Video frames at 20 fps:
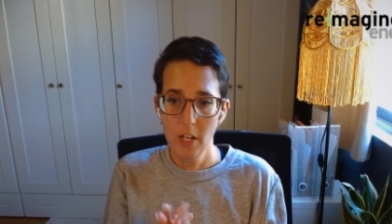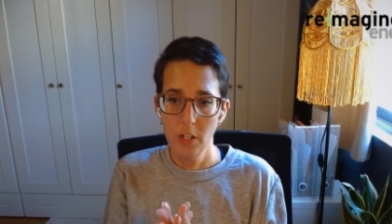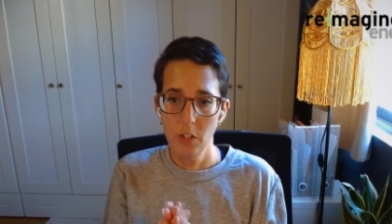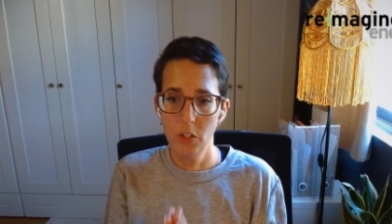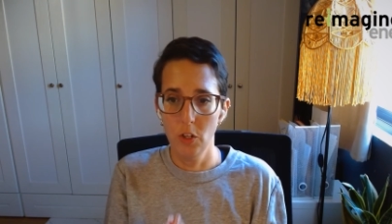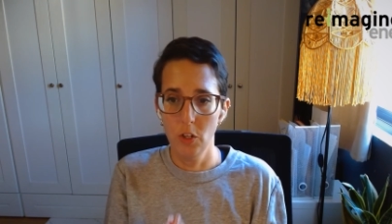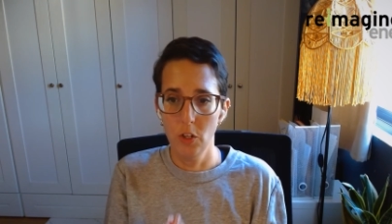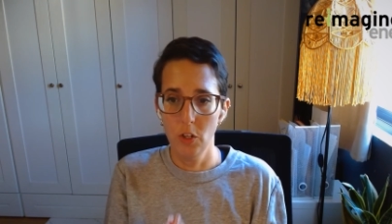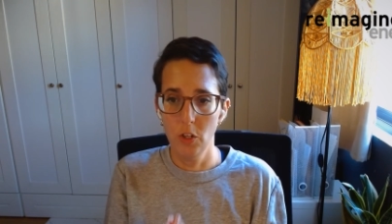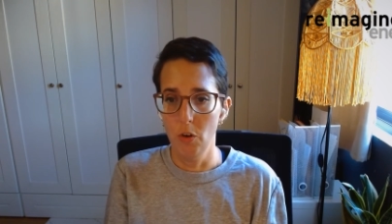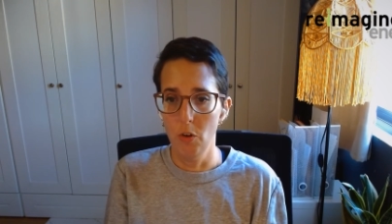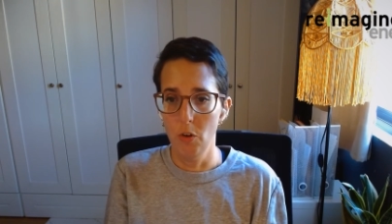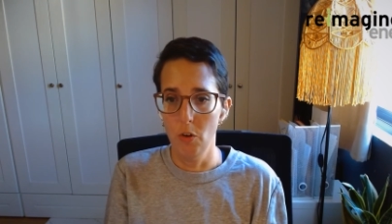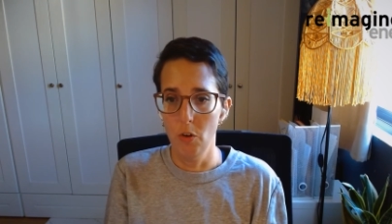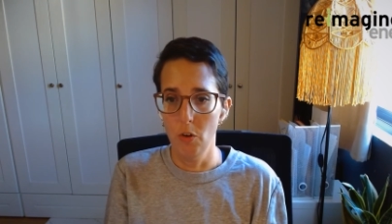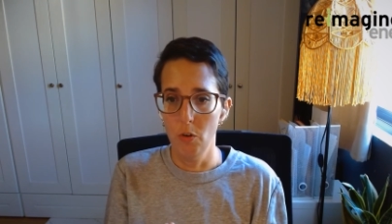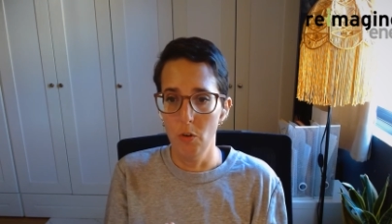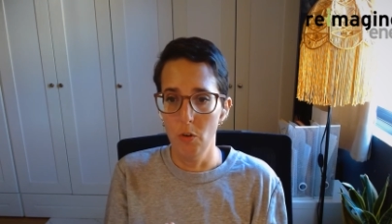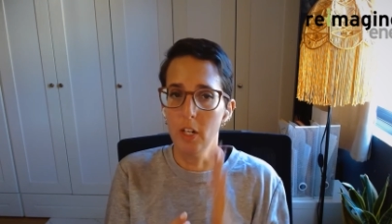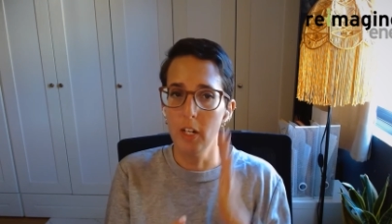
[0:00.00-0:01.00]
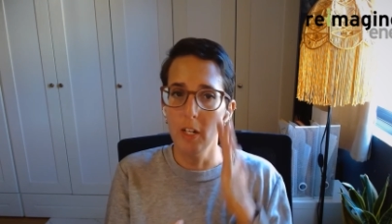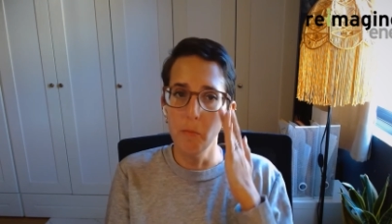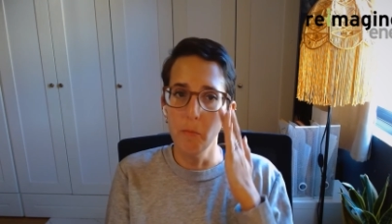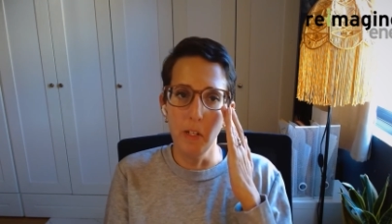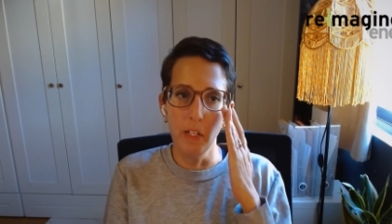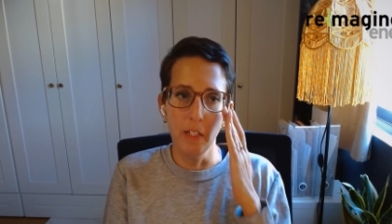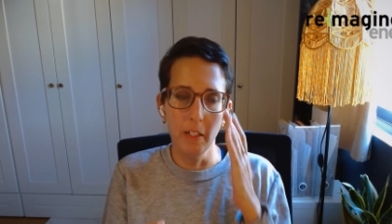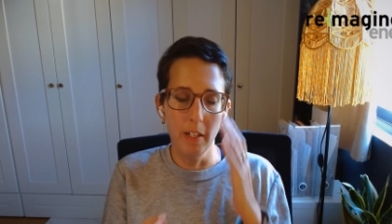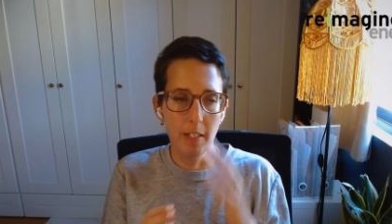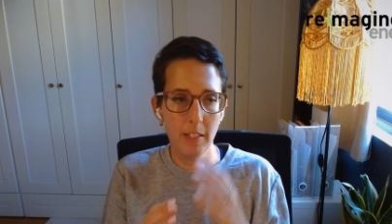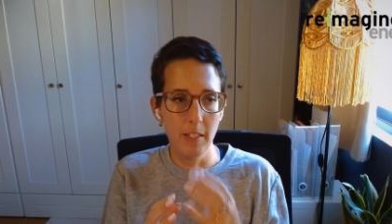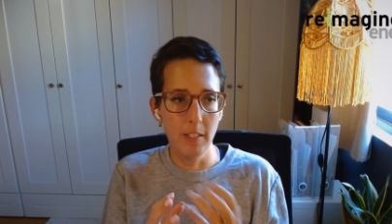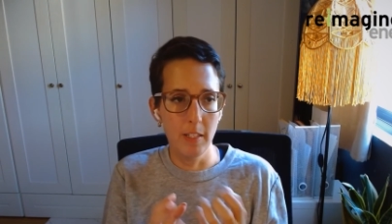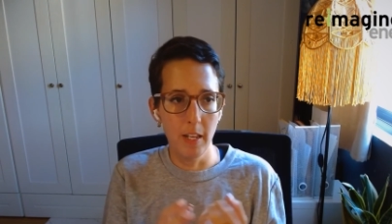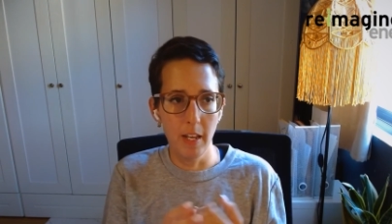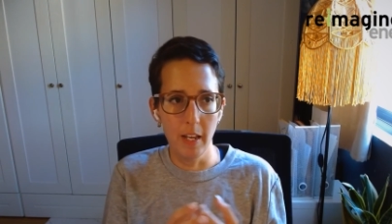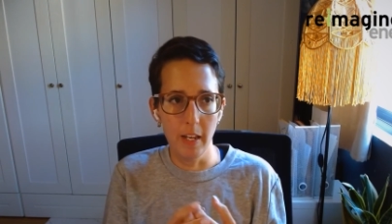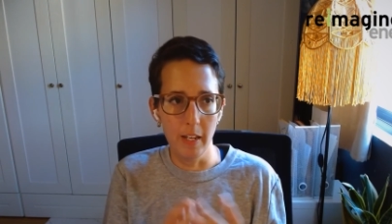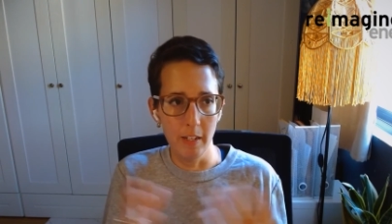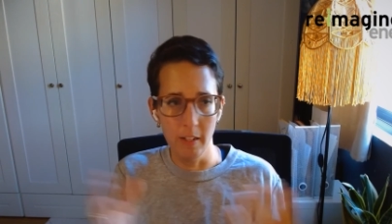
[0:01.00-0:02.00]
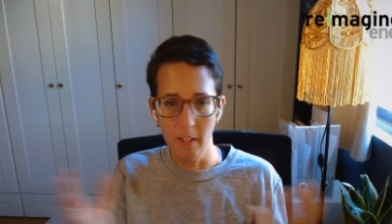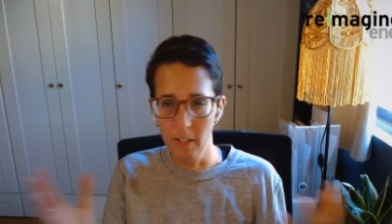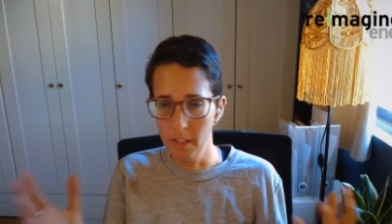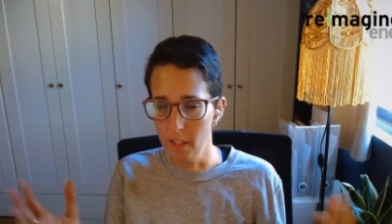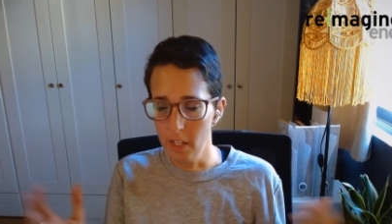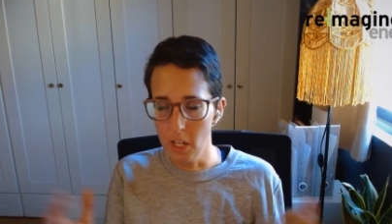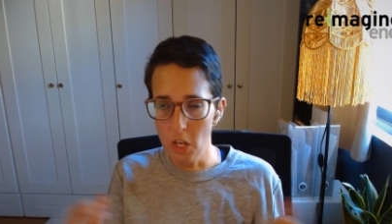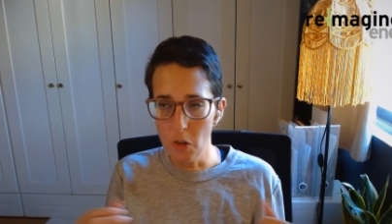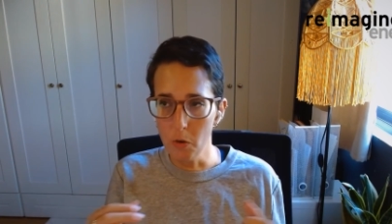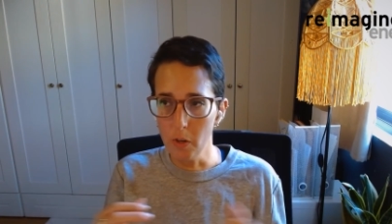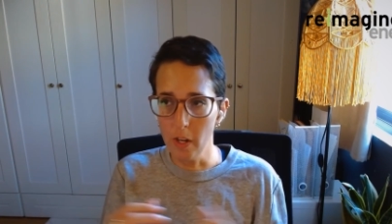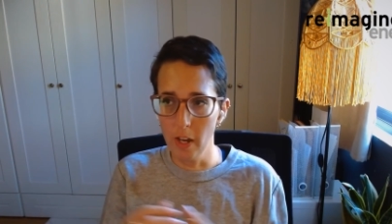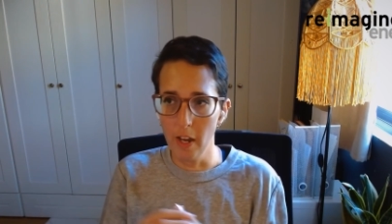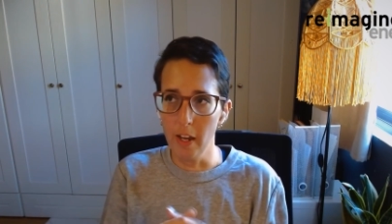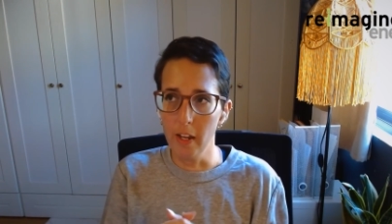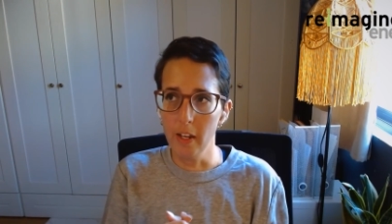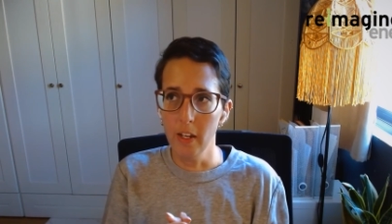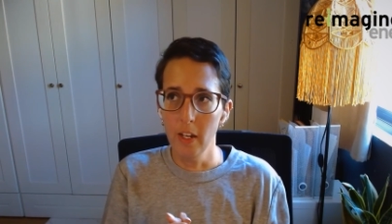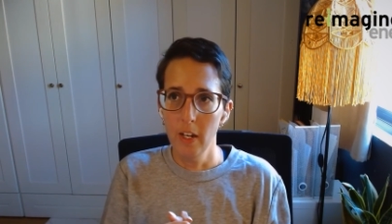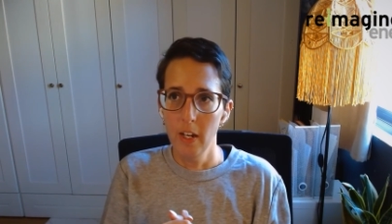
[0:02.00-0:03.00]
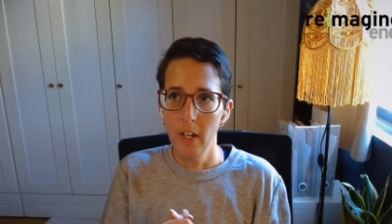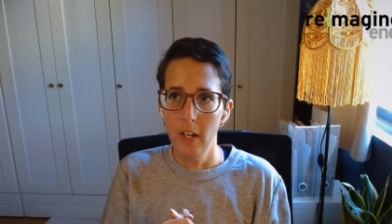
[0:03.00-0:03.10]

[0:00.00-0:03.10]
So there can be, let's say in the UK,